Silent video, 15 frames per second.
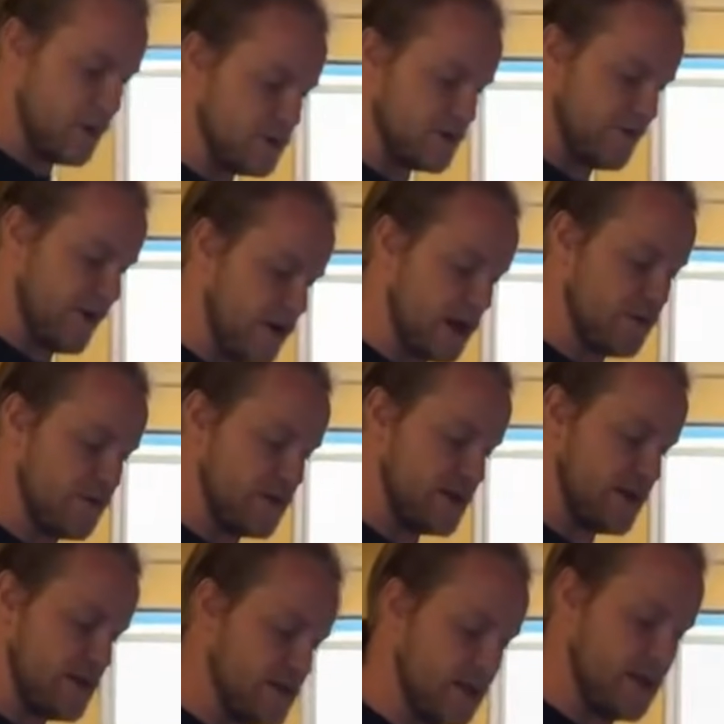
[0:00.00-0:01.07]
was very
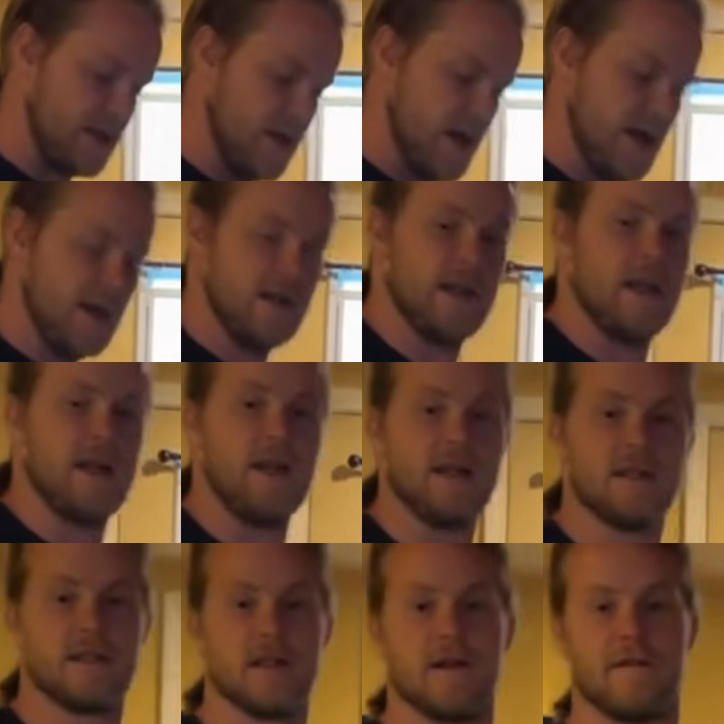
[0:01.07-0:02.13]
resistant to eat
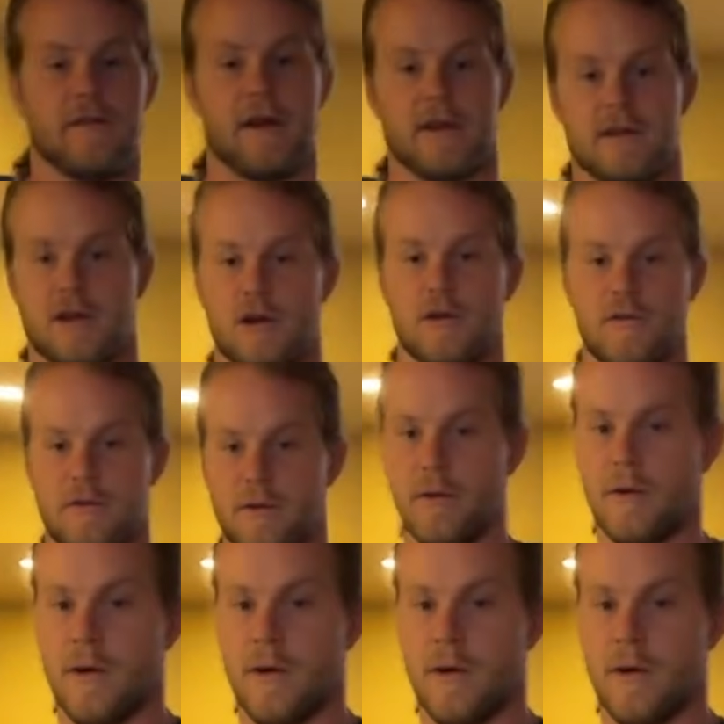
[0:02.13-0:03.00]
stuff like tofu.